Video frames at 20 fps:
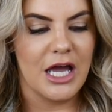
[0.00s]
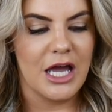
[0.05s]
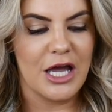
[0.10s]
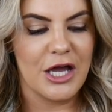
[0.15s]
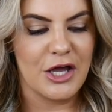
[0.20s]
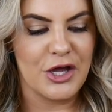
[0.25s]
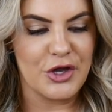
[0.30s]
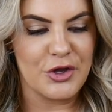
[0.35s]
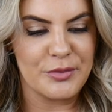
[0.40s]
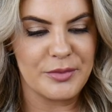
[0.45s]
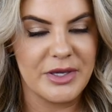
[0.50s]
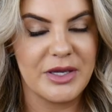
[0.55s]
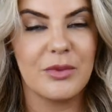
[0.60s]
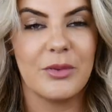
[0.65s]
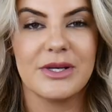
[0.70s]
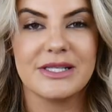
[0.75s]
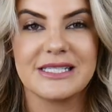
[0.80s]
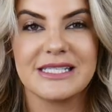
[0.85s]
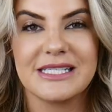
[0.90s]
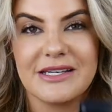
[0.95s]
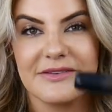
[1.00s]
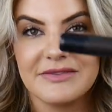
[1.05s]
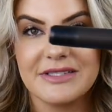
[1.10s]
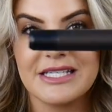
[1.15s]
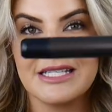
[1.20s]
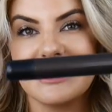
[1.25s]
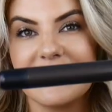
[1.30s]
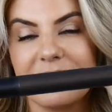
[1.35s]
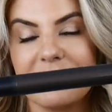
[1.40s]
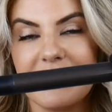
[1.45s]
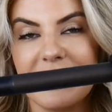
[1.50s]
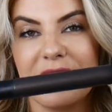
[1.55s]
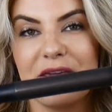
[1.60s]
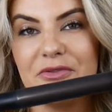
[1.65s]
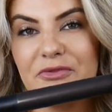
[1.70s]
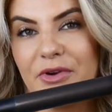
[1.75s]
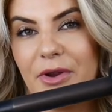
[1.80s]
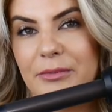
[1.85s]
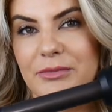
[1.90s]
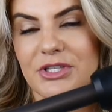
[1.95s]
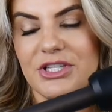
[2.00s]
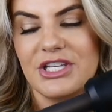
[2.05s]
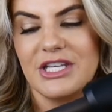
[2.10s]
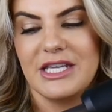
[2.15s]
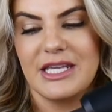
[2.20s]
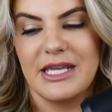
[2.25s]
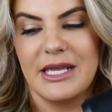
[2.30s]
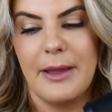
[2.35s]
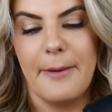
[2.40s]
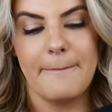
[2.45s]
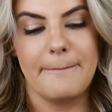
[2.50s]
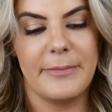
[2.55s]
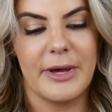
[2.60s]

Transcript: It was gifted to me from Chi,